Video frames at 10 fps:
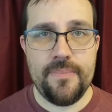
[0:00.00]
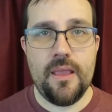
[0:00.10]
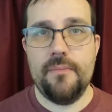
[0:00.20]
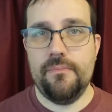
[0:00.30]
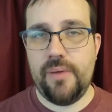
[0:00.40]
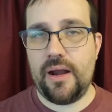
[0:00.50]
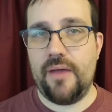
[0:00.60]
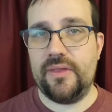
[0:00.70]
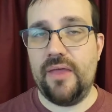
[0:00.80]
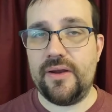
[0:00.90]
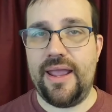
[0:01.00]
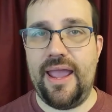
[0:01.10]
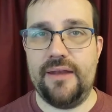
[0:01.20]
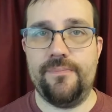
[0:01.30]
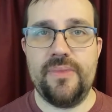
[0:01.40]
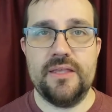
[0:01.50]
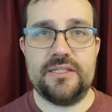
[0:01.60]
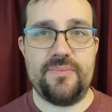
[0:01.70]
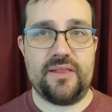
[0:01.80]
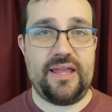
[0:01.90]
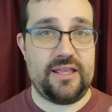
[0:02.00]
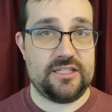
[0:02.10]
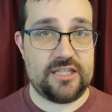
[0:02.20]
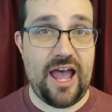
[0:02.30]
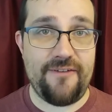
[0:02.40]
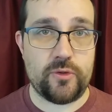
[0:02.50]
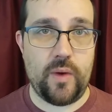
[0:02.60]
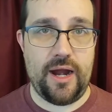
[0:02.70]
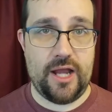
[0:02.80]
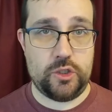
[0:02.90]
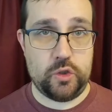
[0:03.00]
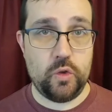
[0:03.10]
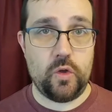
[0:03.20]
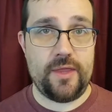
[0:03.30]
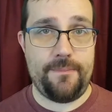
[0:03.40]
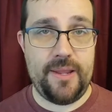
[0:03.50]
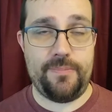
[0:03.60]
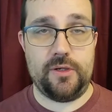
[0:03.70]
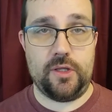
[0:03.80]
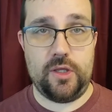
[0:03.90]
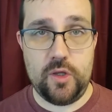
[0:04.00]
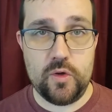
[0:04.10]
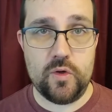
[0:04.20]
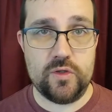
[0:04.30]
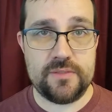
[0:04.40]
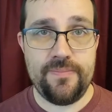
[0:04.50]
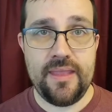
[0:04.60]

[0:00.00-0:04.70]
But on the other hand, something like a software, a tool that people use,